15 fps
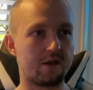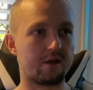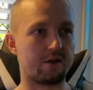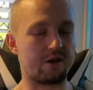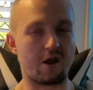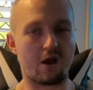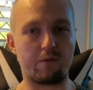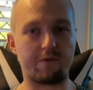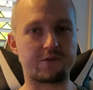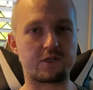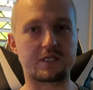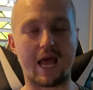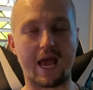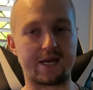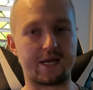You know, we've
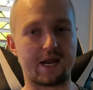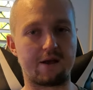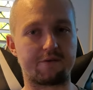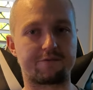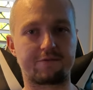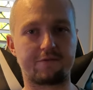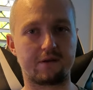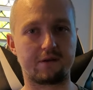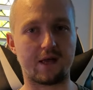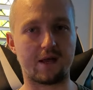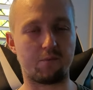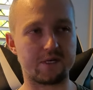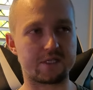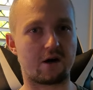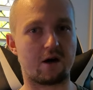just had enough and
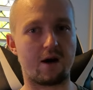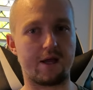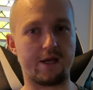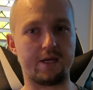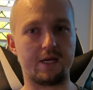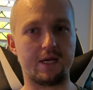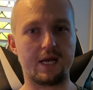we're tired.